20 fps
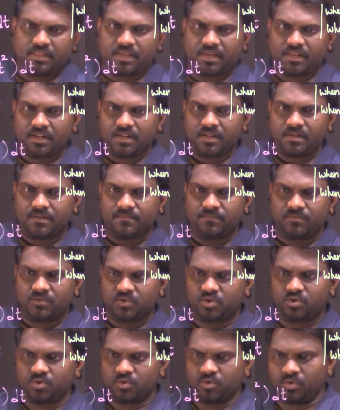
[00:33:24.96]
Then
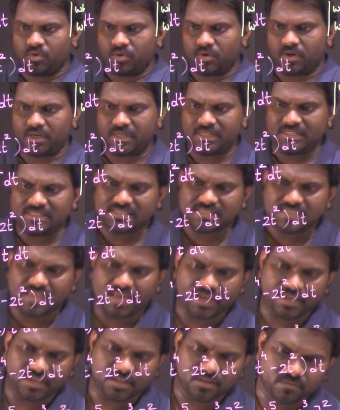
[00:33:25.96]
2
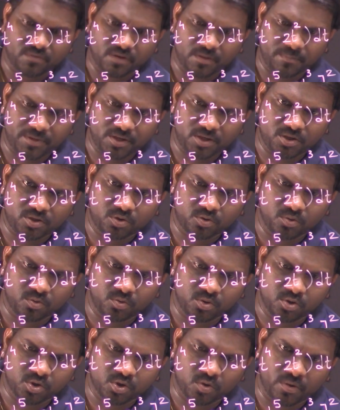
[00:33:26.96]
inside will be
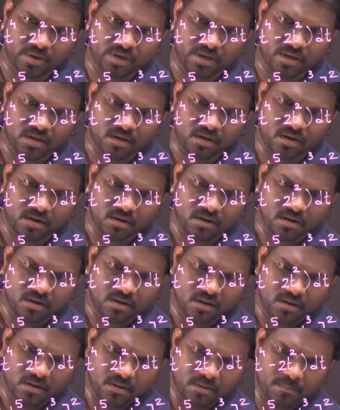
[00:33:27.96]
2 square
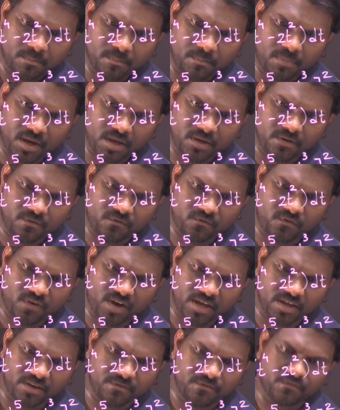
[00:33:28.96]
by
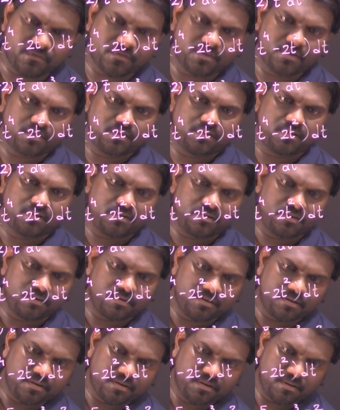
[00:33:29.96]
5
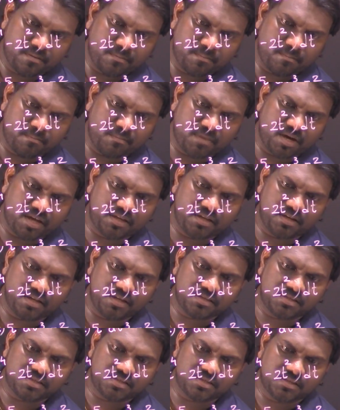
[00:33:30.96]

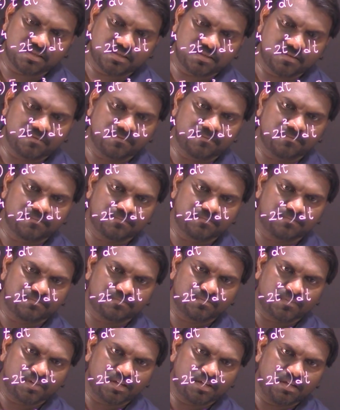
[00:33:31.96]
minus
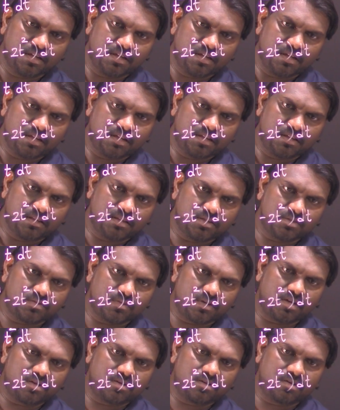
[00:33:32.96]

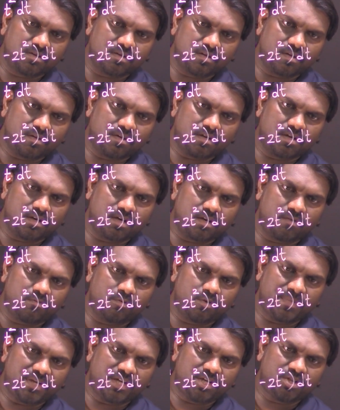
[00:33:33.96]
this one
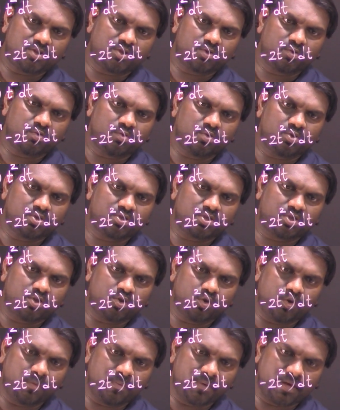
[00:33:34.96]
would be 2
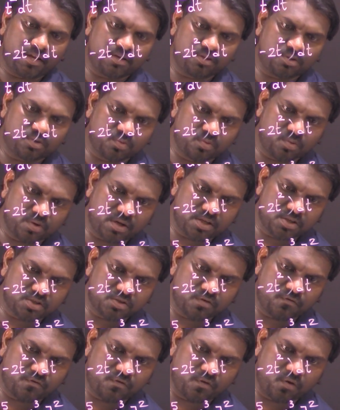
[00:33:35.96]
cube and 2
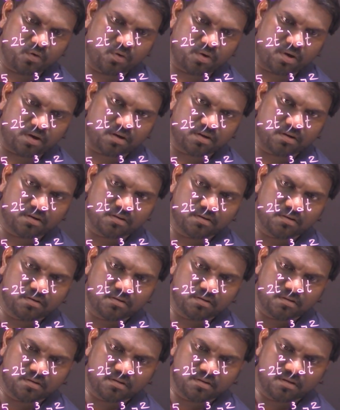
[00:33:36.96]
raised to 4.
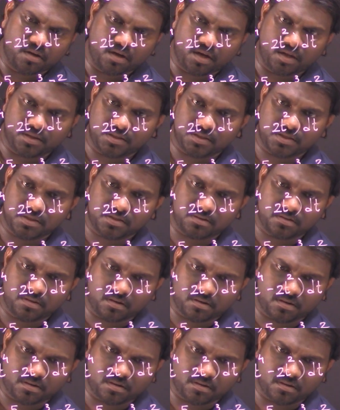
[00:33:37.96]
This is
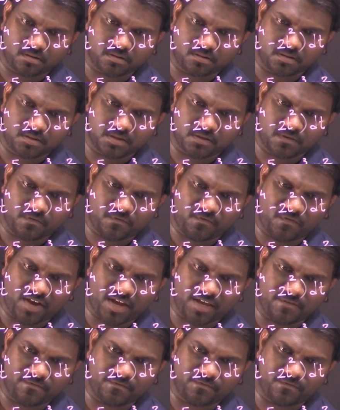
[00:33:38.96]
not, this is
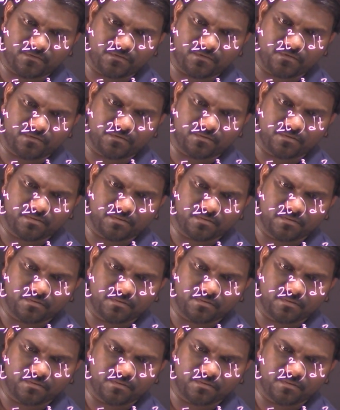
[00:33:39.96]
5.